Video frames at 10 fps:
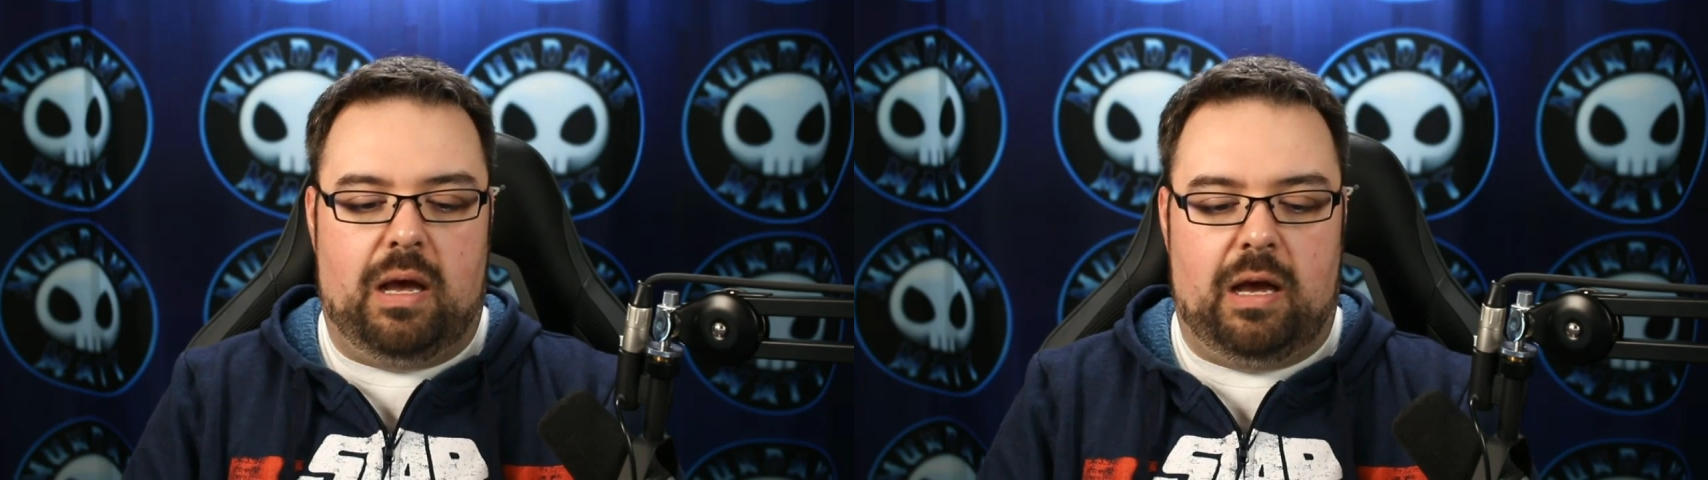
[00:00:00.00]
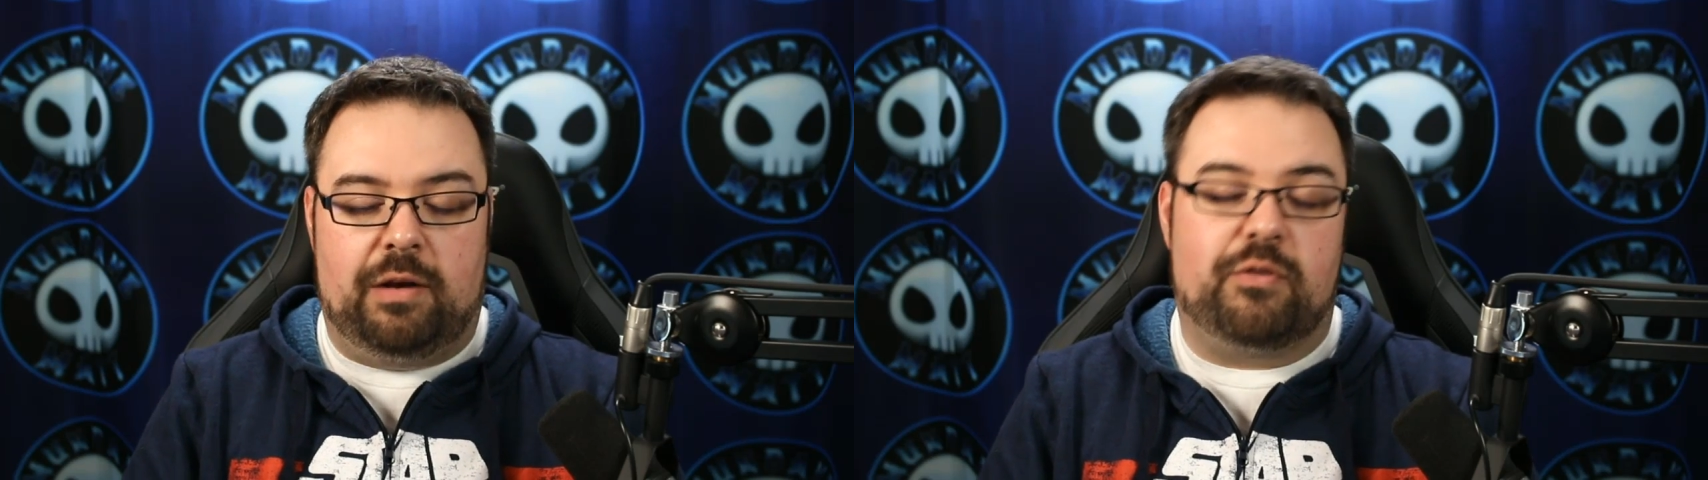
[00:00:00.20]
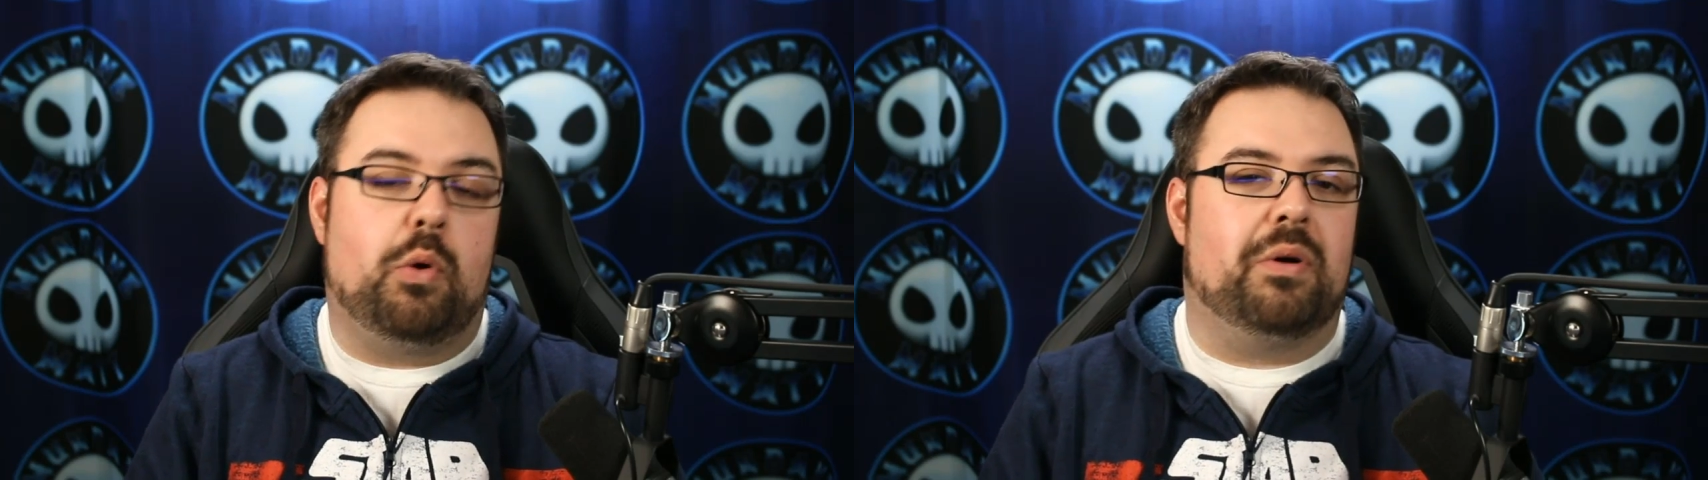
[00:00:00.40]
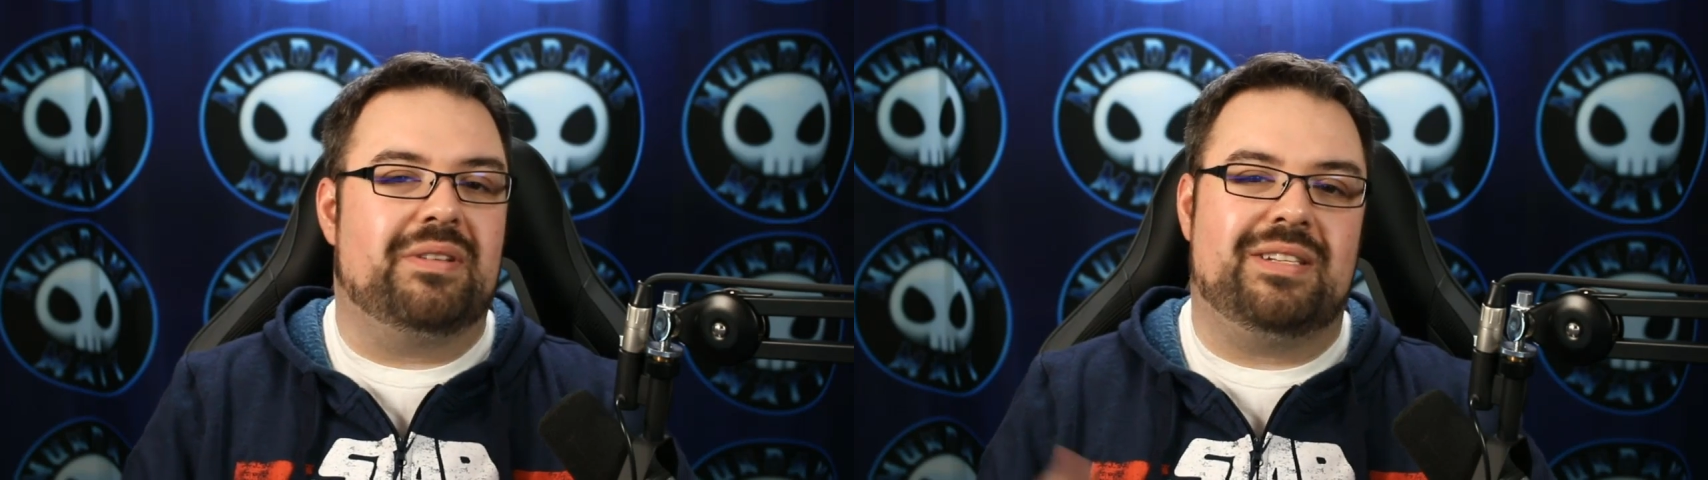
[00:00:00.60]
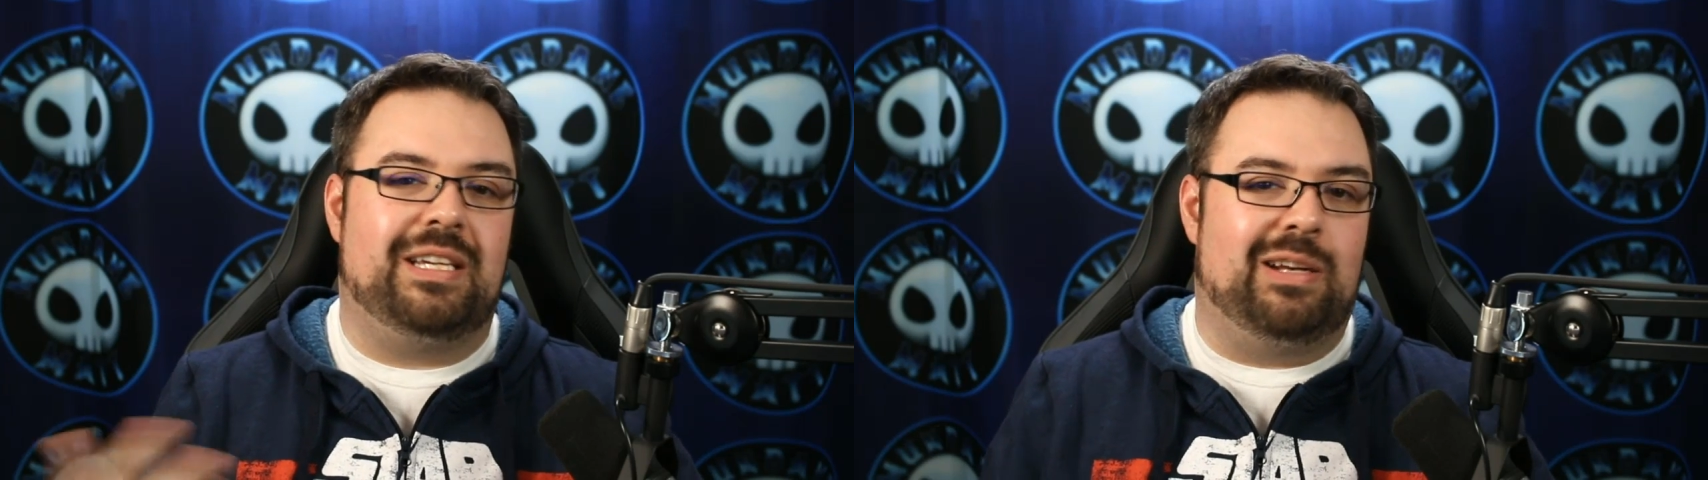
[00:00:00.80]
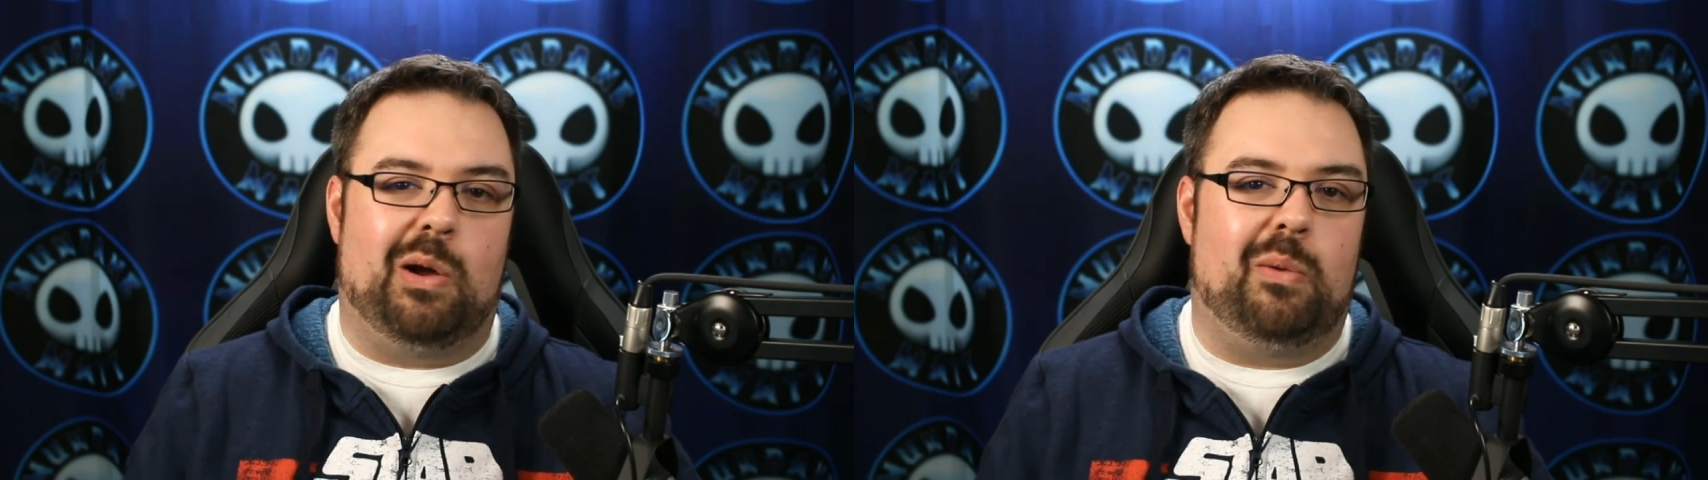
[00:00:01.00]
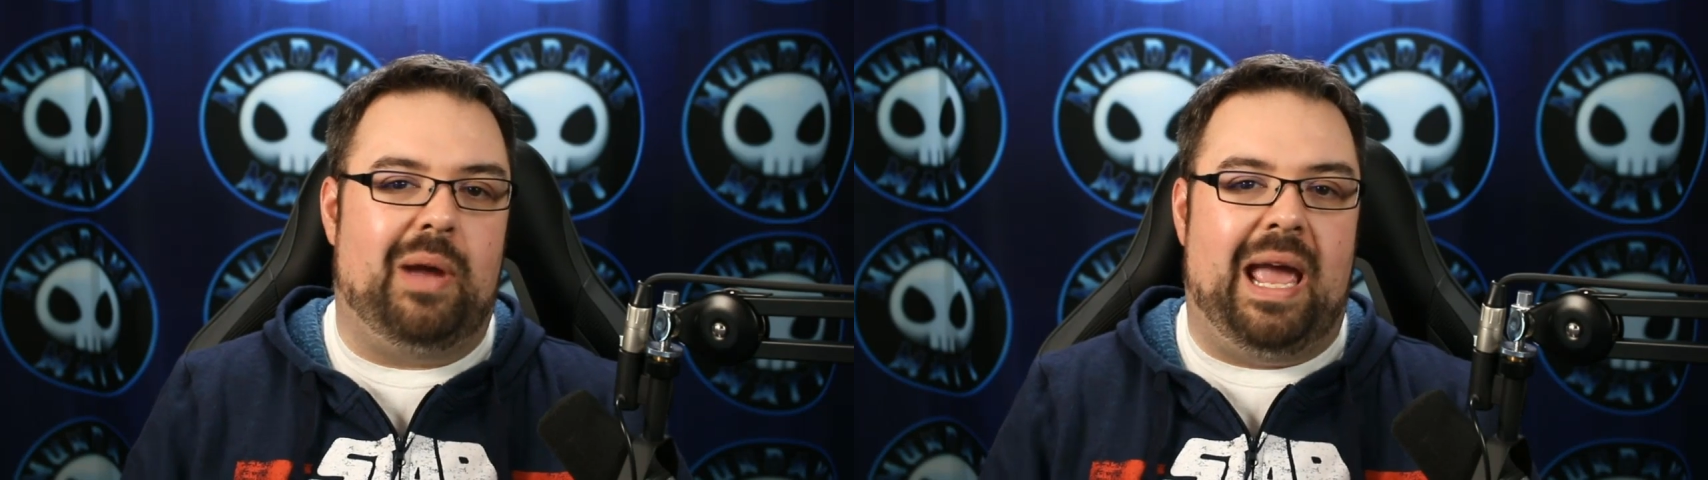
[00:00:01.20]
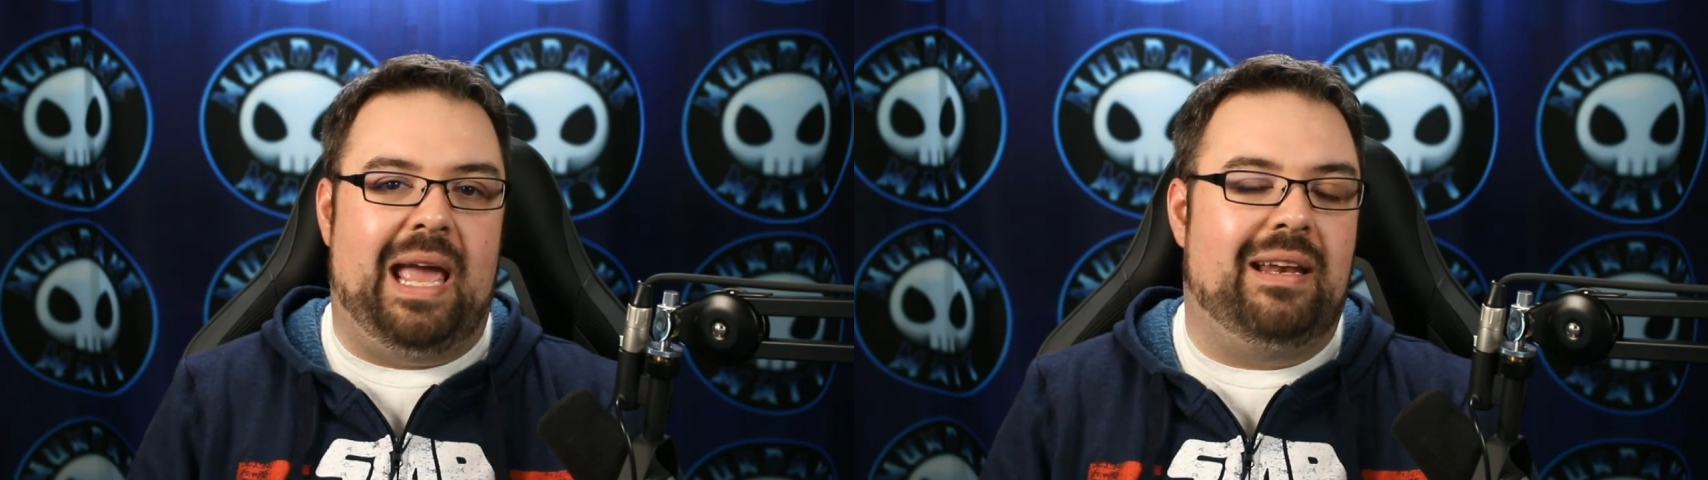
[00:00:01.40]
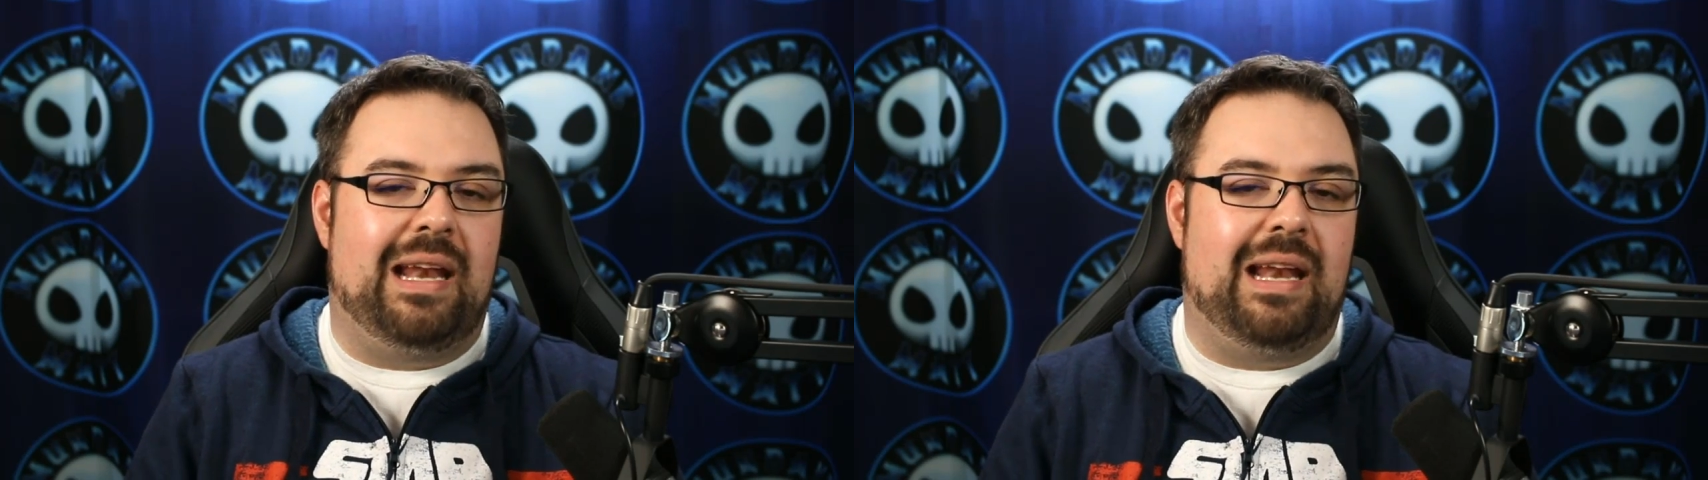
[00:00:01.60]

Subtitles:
And of course, Ed